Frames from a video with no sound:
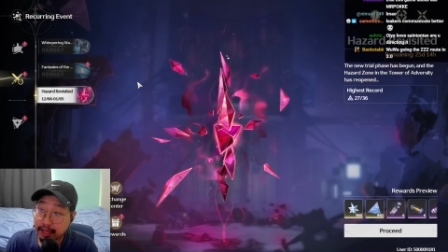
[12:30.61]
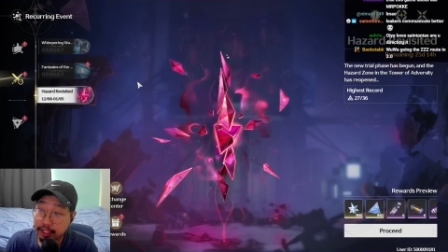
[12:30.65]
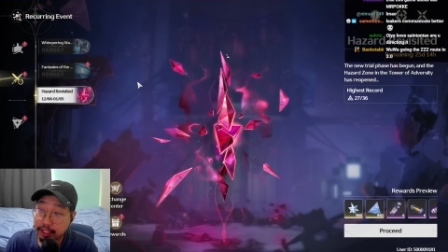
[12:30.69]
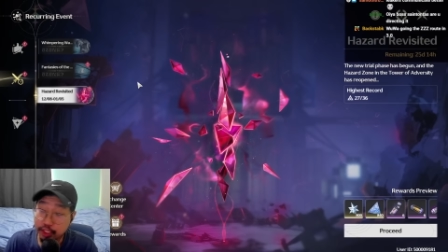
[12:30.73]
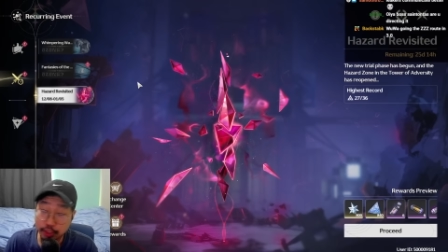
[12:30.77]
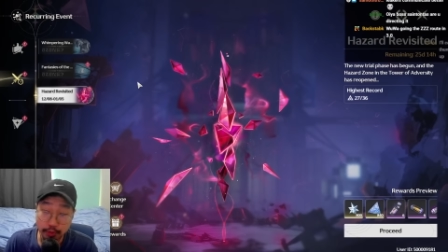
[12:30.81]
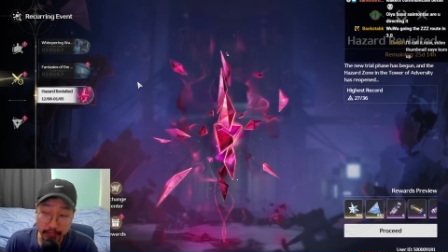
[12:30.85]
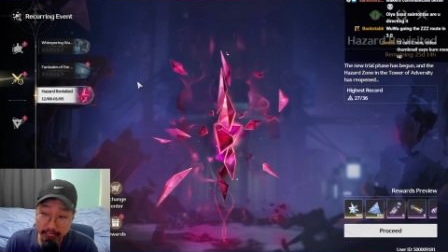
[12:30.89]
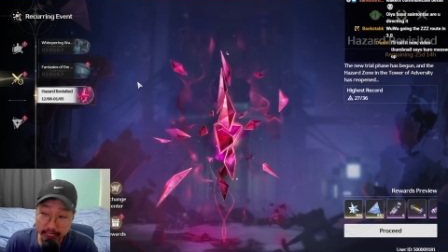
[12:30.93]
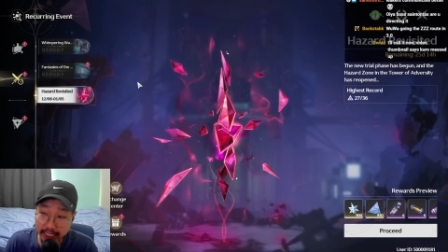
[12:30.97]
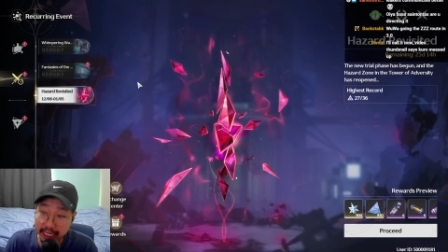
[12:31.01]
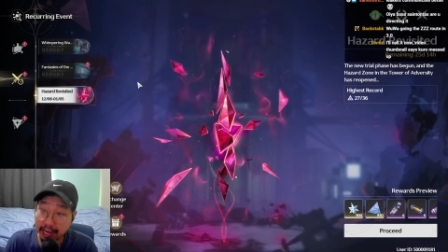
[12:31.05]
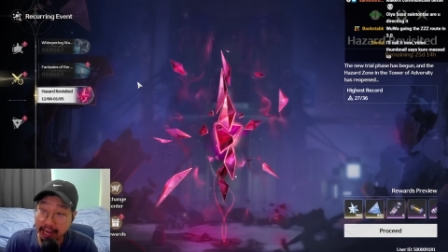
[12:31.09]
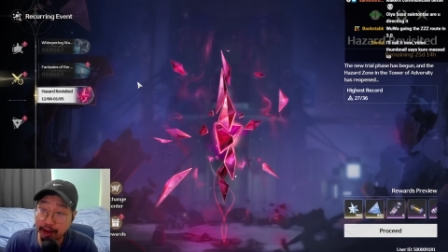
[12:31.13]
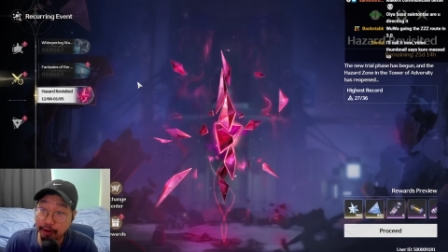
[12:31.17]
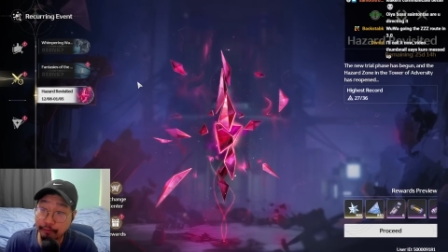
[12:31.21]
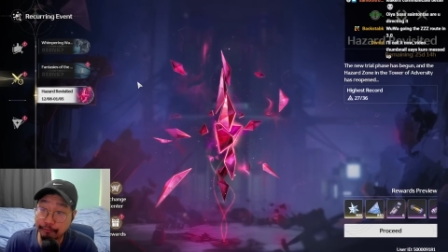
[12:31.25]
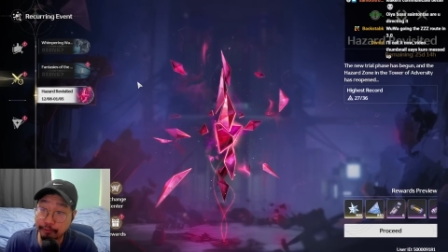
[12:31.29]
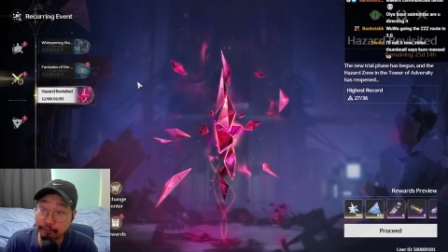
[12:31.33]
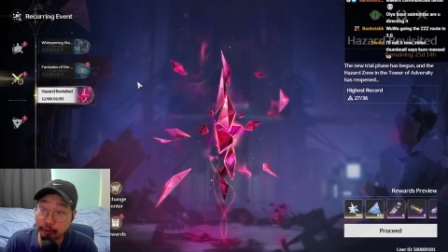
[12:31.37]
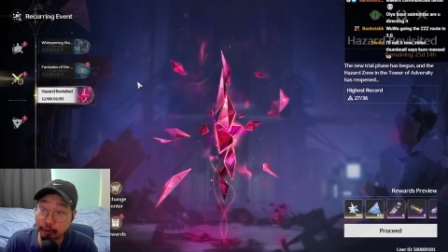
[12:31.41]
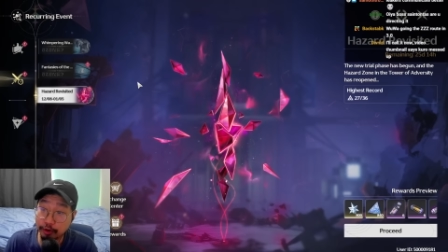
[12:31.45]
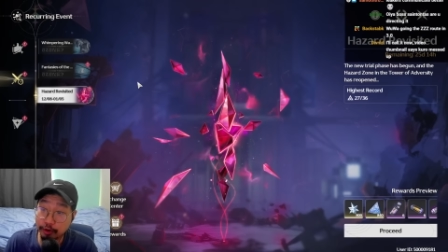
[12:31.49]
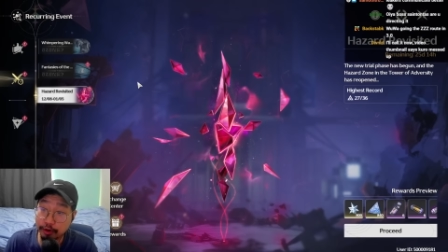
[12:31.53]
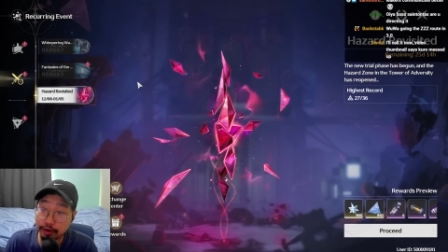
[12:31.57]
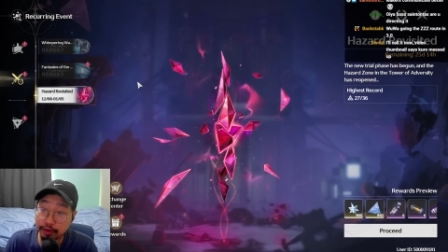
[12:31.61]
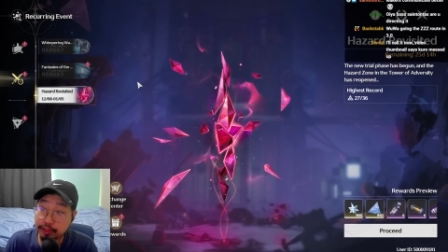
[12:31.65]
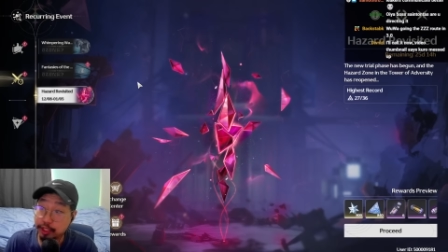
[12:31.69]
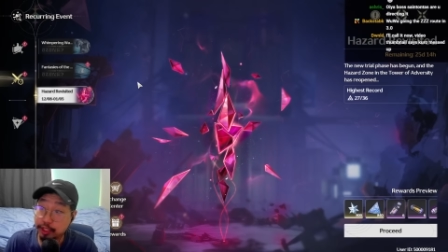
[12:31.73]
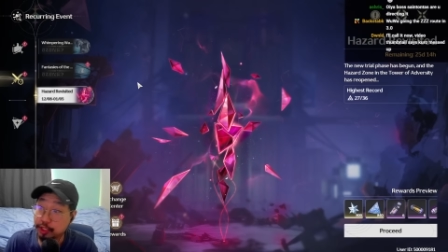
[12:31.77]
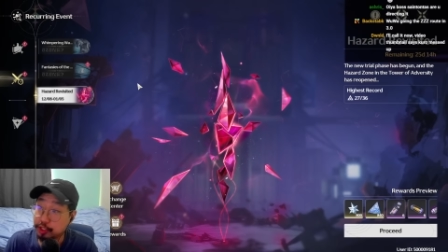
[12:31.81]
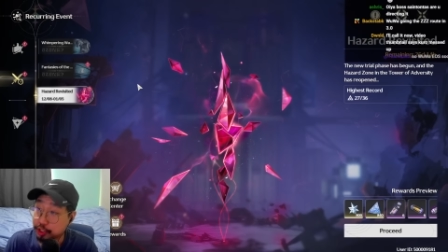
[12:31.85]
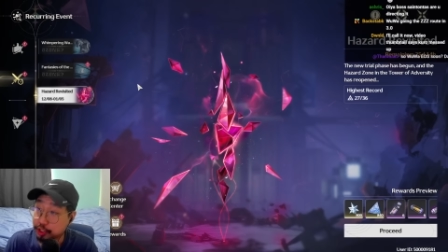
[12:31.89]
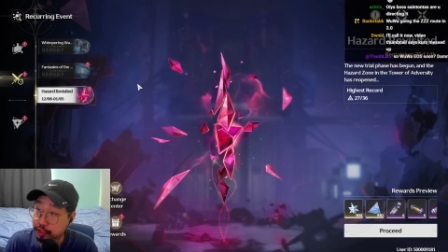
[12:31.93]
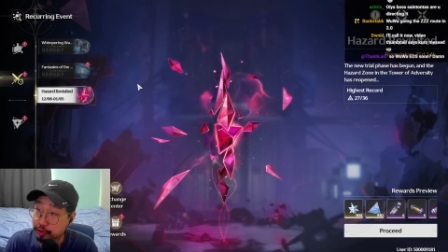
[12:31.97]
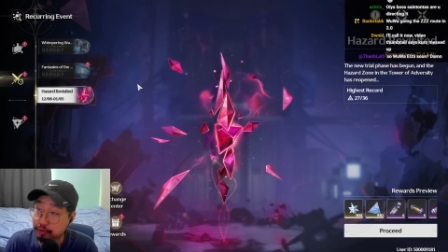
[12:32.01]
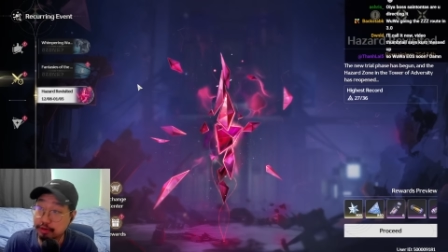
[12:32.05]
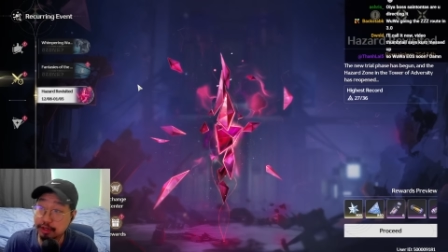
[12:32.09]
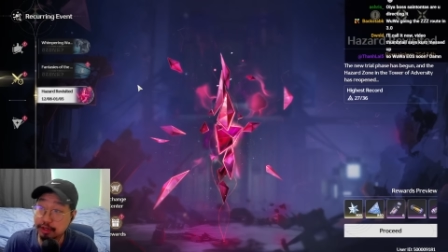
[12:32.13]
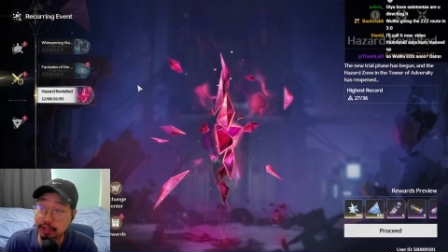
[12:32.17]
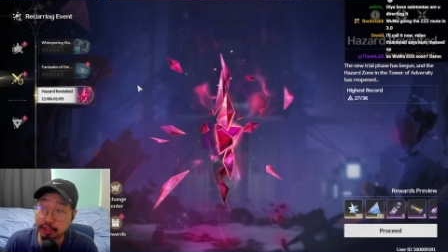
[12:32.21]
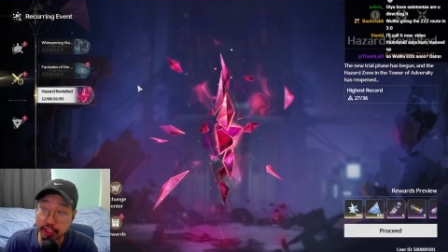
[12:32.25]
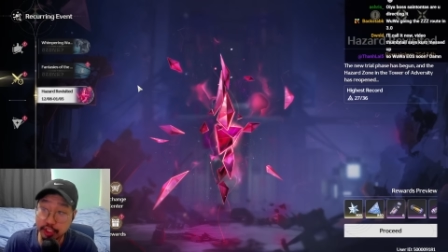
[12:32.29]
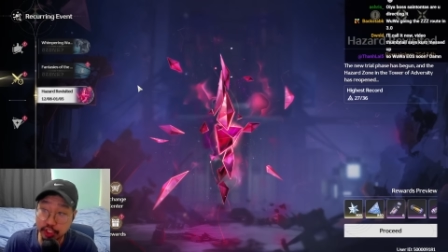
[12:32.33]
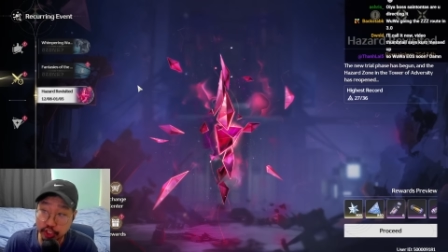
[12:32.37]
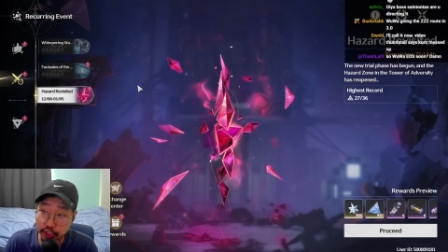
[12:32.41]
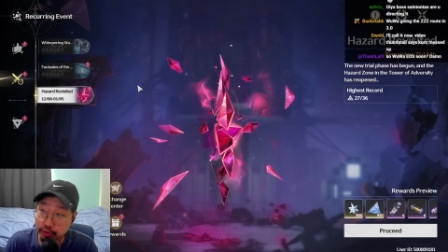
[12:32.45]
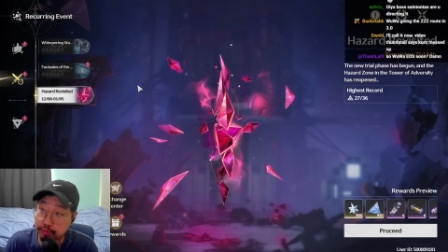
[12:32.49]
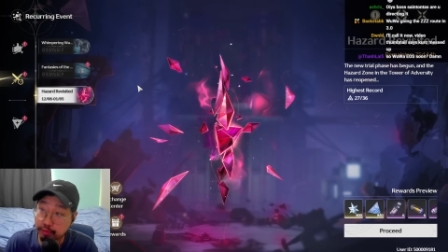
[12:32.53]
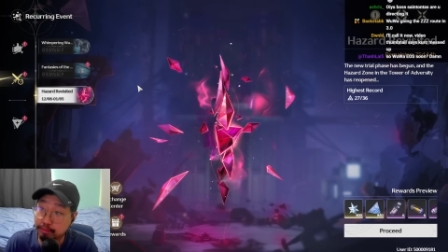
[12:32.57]
to account for the new
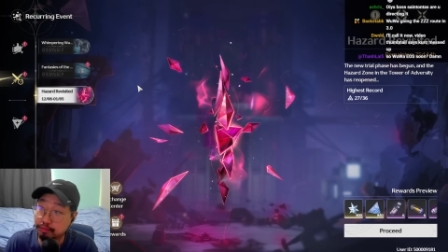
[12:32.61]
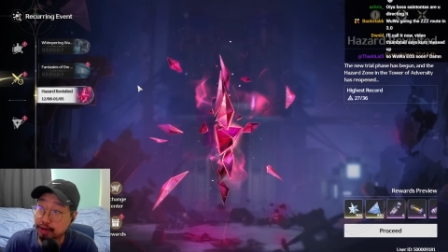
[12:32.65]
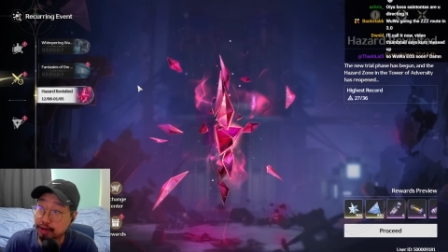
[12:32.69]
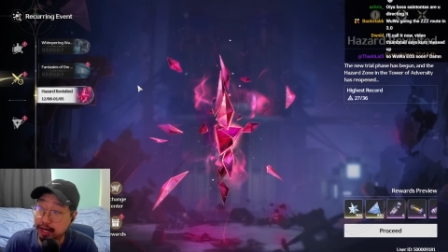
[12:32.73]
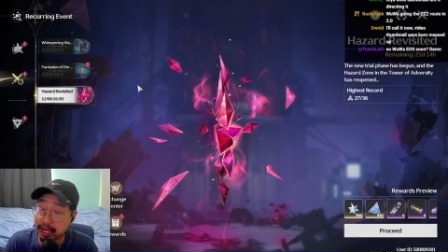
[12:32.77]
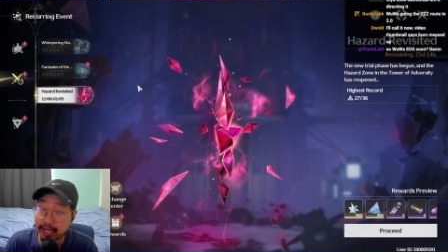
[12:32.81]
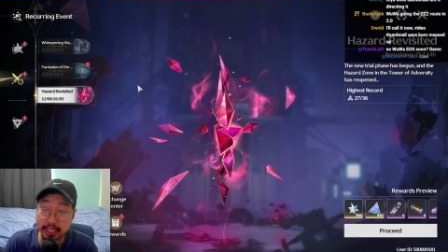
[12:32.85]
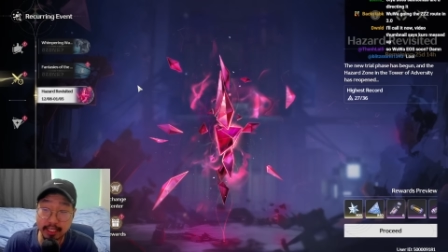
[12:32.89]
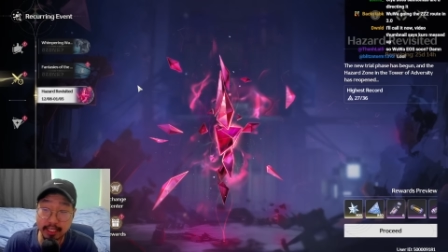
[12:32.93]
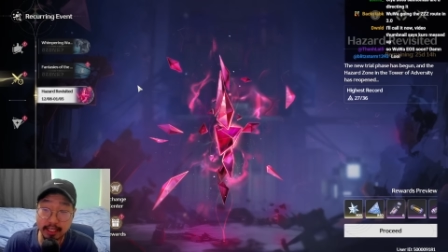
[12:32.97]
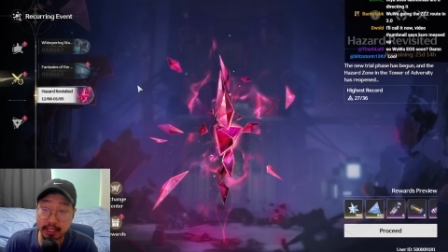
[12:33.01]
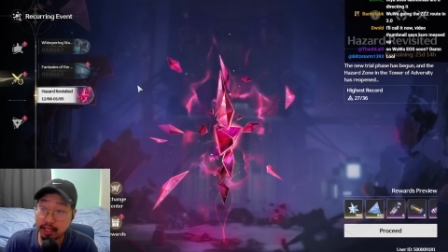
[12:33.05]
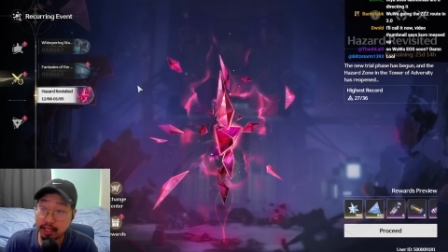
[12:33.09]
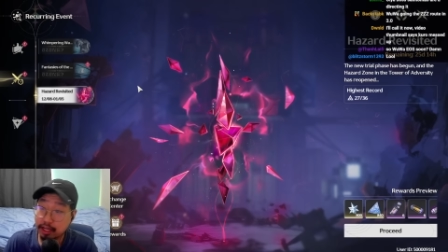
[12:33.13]
tune break,